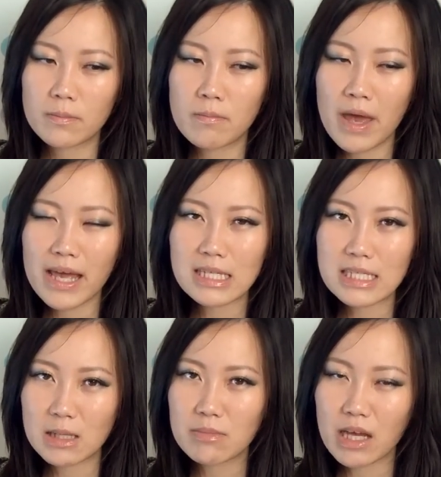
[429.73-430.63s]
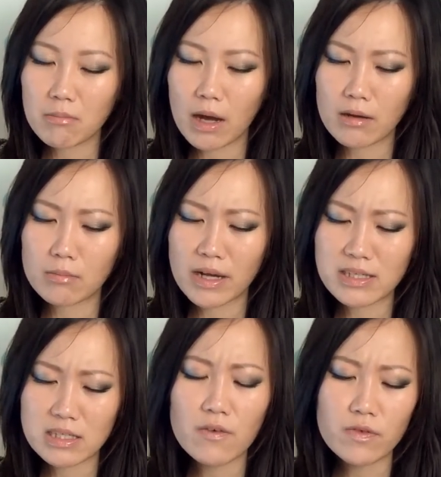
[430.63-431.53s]
make it seem like my, my
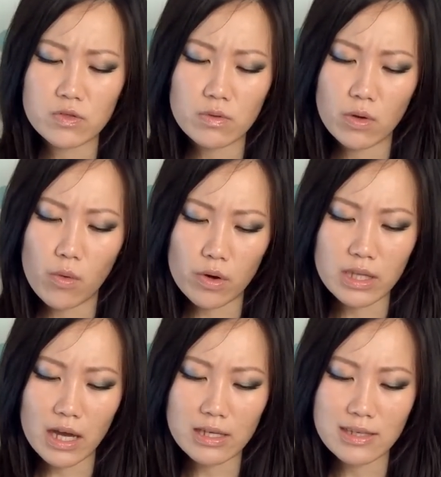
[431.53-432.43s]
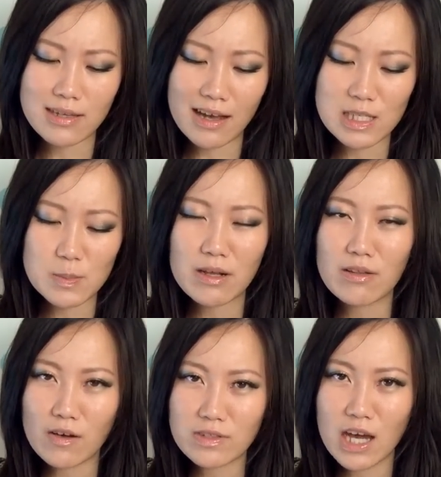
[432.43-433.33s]
stuff is really organized and I spend a
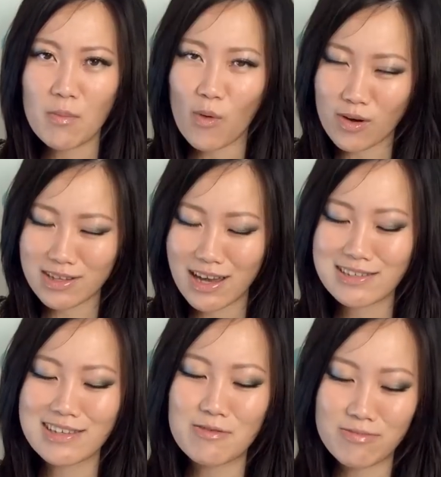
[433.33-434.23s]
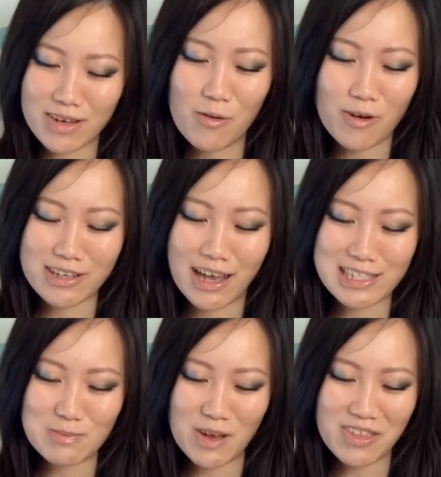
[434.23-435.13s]
lot of time organizing and
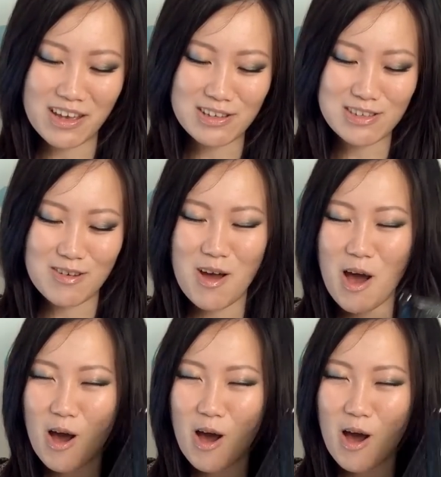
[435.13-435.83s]
reorganizing my things so